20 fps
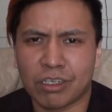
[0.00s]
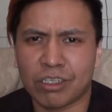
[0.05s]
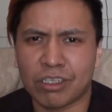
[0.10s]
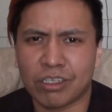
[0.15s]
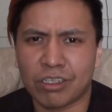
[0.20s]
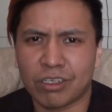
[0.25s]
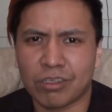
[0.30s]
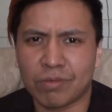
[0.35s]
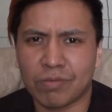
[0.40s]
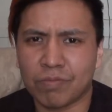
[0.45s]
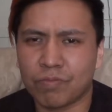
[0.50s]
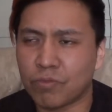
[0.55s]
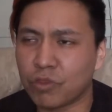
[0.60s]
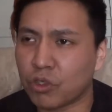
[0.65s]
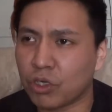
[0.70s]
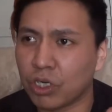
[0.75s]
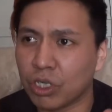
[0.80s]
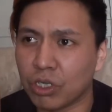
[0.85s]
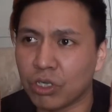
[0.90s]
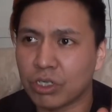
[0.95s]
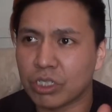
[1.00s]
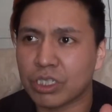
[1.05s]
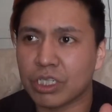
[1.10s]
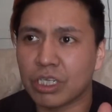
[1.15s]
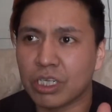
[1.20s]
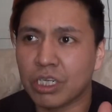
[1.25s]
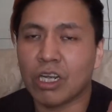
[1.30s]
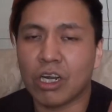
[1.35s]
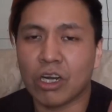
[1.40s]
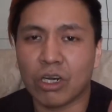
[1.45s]
because, you know, trailers
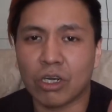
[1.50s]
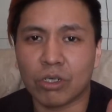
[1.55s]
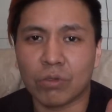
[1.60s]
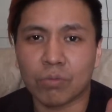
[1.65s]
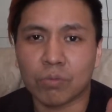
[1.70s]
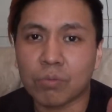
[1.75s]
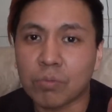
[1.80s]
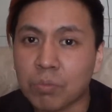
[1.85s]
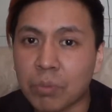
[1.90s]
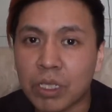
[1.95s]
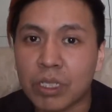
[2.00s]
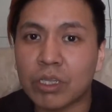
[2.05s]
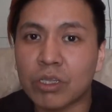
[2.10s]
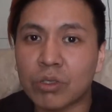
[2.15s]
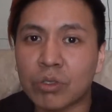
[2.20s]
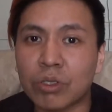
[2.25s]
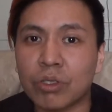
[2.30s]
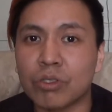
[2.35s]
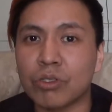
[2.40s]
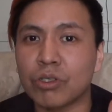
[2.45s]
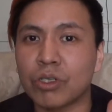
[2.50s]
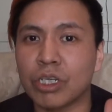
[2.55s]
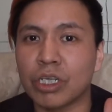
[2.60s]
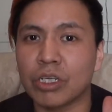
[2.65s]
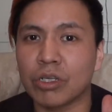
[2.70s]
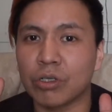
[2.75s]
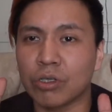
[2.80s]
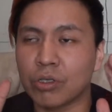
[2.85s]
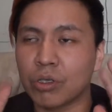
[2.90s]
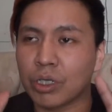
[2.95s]
are meant to intrigue
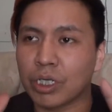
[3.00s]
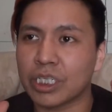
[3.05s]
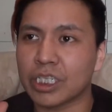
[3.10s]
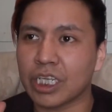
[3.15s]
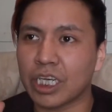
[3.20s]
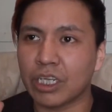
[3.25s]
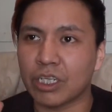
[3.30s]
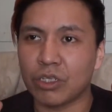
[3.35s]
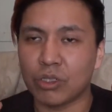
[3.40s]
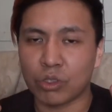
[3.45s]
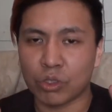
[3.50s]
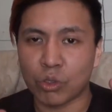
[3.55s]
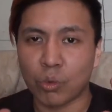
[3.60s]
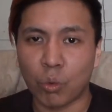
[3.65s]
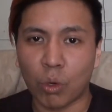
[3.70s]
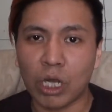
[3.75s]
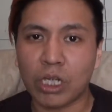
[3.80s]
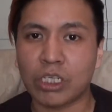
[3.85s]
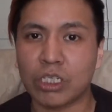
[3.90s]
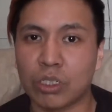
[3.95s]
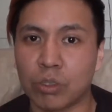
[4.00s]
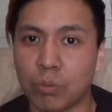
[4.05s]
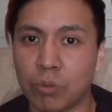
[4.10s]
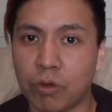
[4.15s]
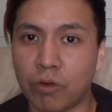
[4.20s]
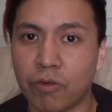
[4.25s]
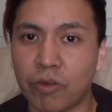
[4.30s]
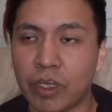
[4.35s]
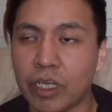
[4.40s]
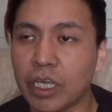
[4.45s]
you, to excite you, to watch the
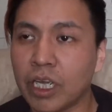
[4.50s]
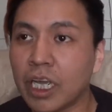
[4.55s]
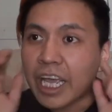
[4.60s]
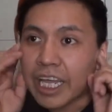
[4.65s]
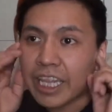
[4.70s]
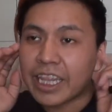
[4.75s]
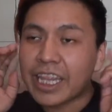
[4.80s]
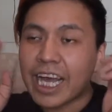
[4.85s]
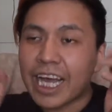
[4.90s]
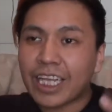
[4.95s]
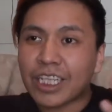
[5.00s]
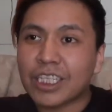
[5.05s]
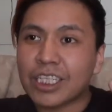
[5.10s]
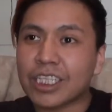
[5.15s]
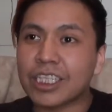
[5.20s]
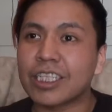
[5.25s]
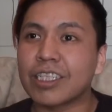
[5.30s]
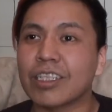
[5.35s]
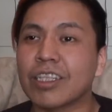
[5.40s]
movie, and that...